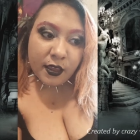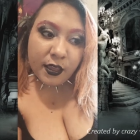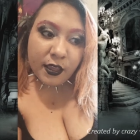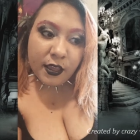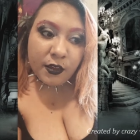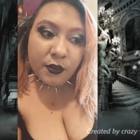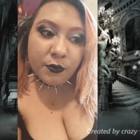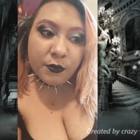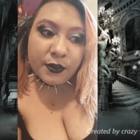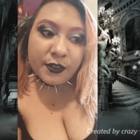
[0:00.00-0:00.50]

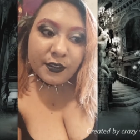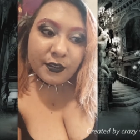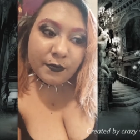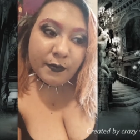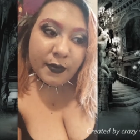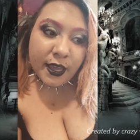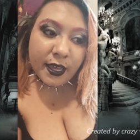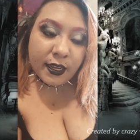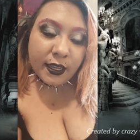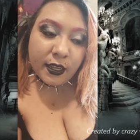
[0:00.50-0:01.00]
It was
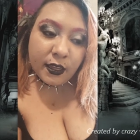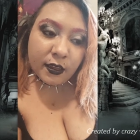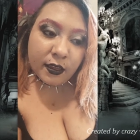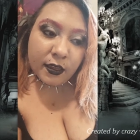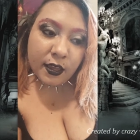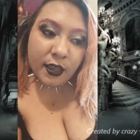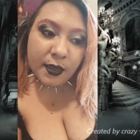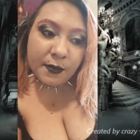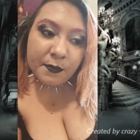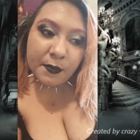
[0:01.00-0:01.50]
many
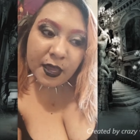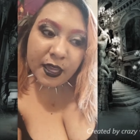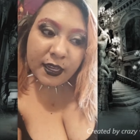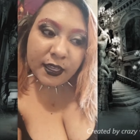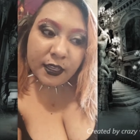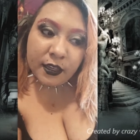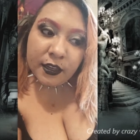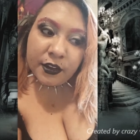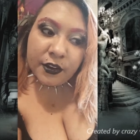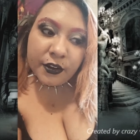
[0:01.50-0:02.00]
and
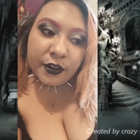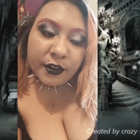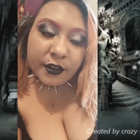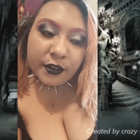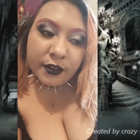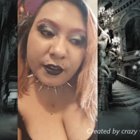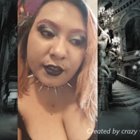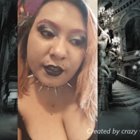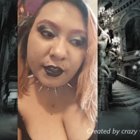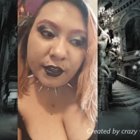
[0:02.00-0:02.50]
many year,
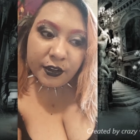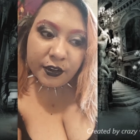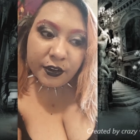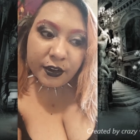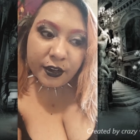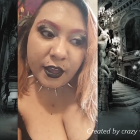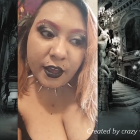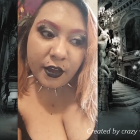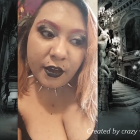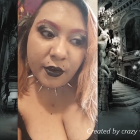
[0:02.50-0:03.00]
year
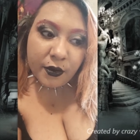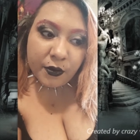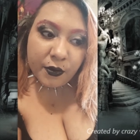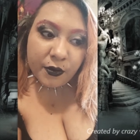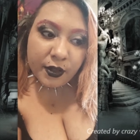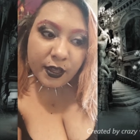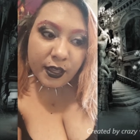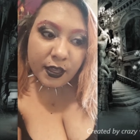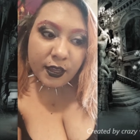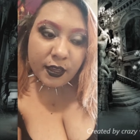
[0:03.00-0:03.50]
ago
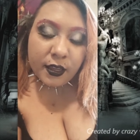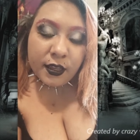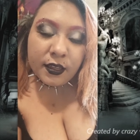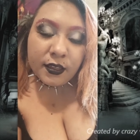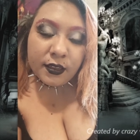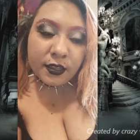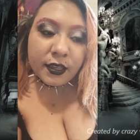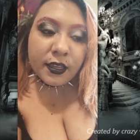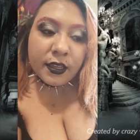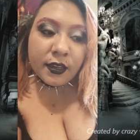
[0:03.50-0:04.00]
in
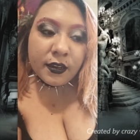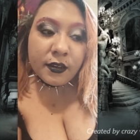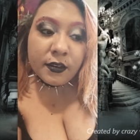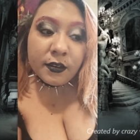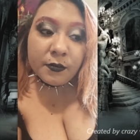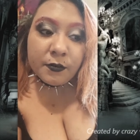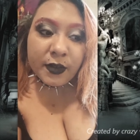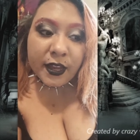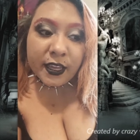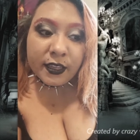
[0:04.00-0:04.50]
the
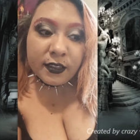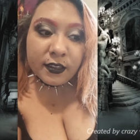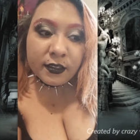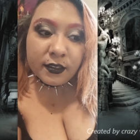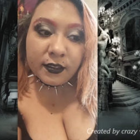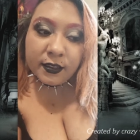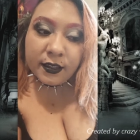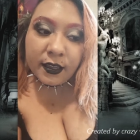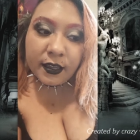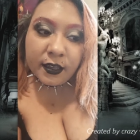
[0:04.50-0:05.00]
kingdom by the
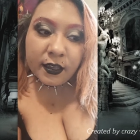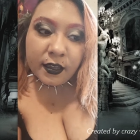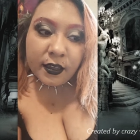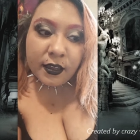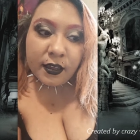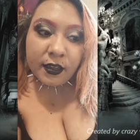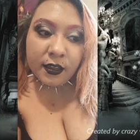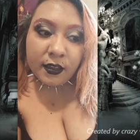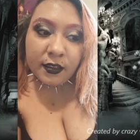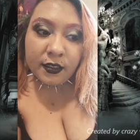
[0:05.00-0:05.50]
sea
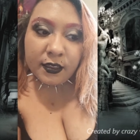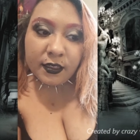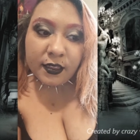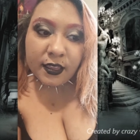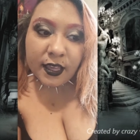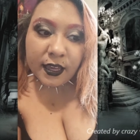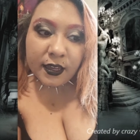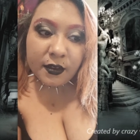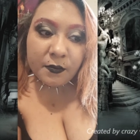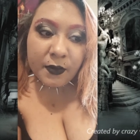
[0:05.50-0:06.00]

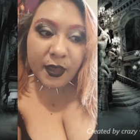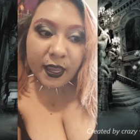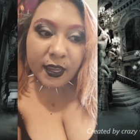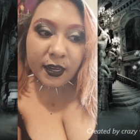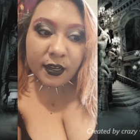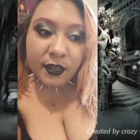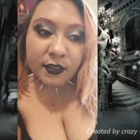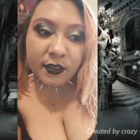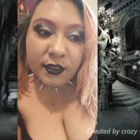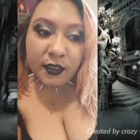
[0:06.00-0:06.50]
that a
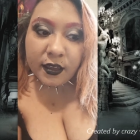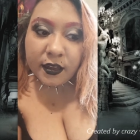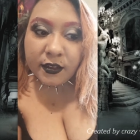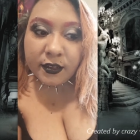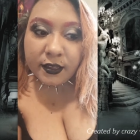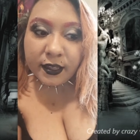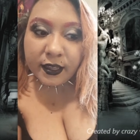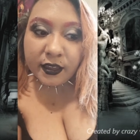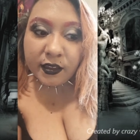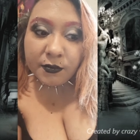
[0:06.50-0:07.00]
maiden there
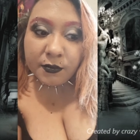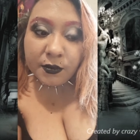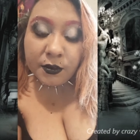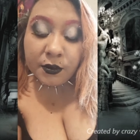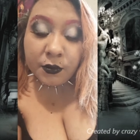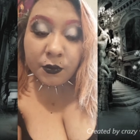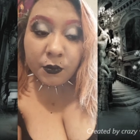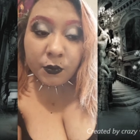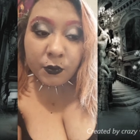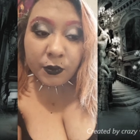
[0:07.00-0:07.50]
lived
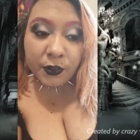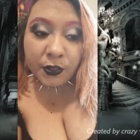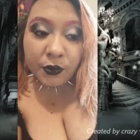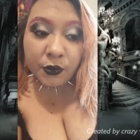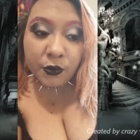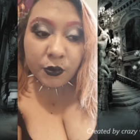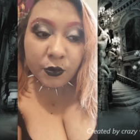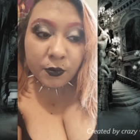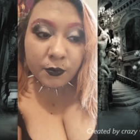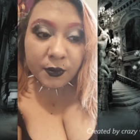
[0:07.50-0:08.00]
with
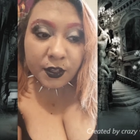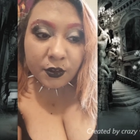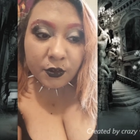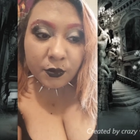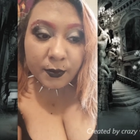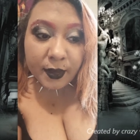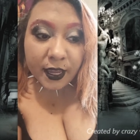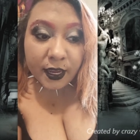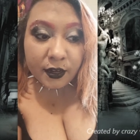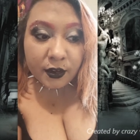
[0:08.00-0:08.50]
whom you
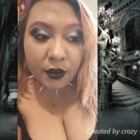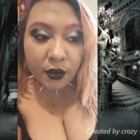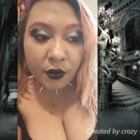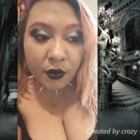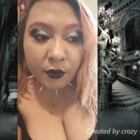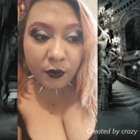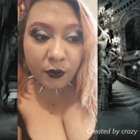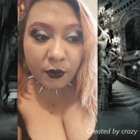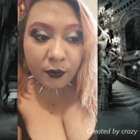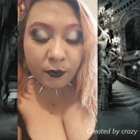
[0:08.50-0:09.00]
may
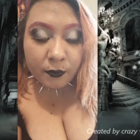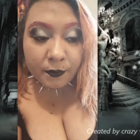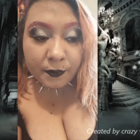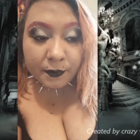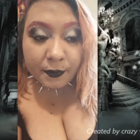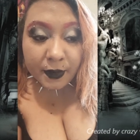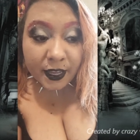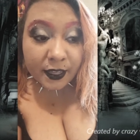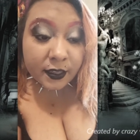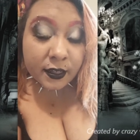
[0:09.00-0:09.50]
know
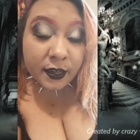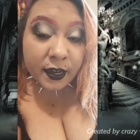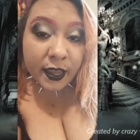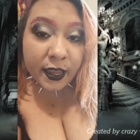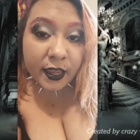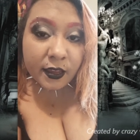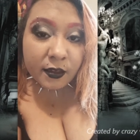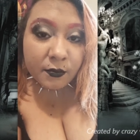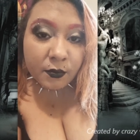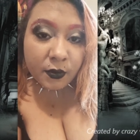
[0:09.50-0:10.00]
by the
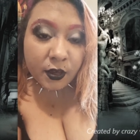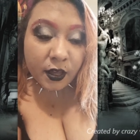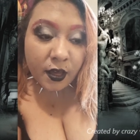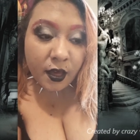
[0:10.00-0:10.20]
name